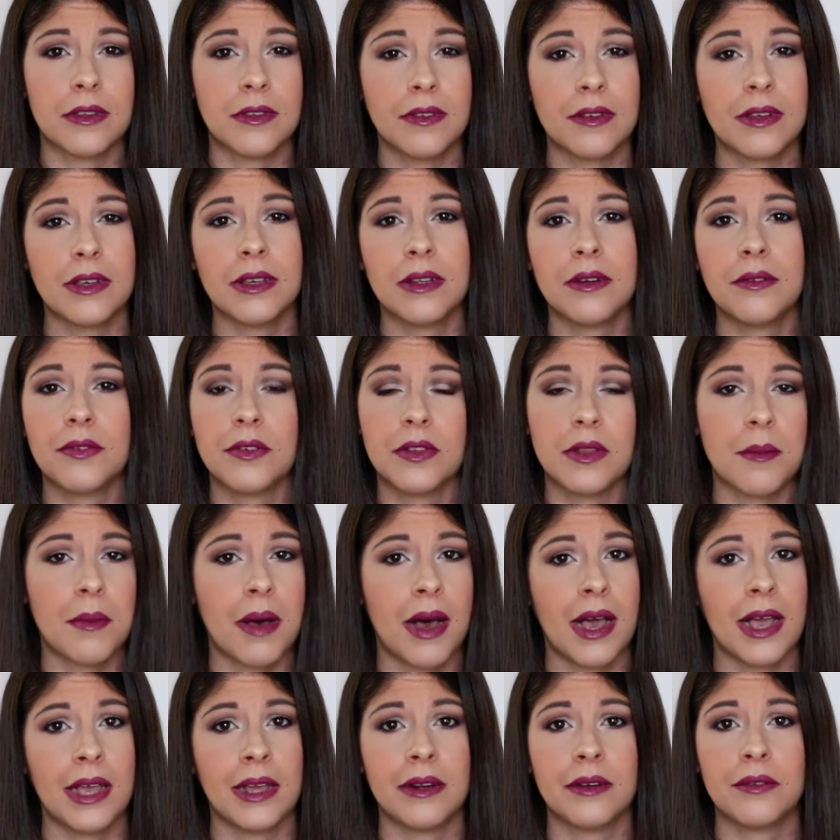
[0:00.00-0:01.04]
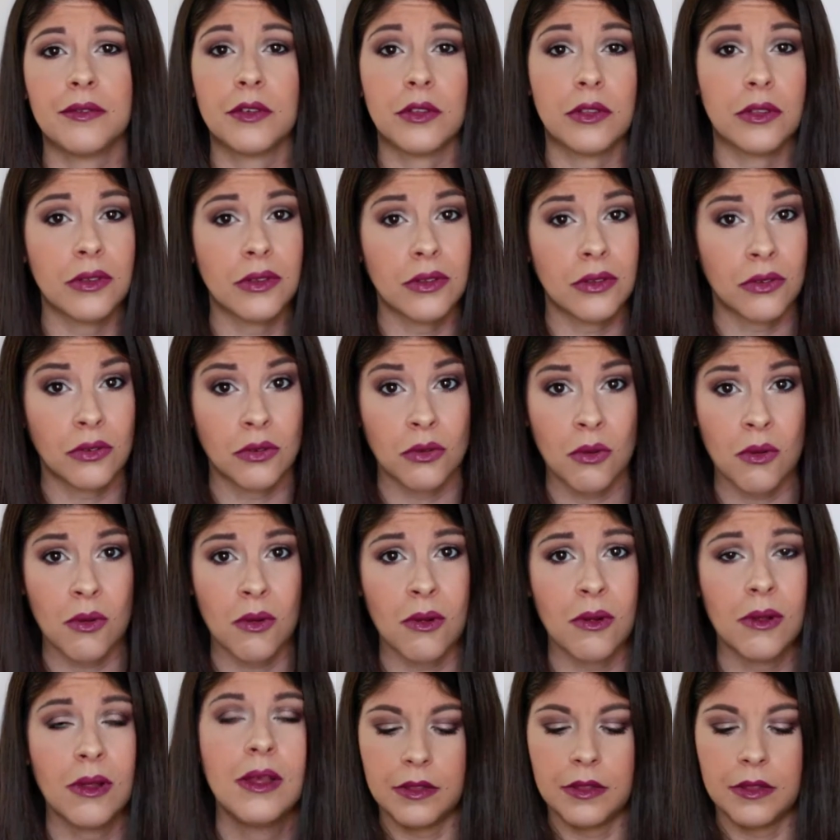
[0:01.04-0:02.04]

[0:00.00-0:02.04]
skin, for the mind, for the soul.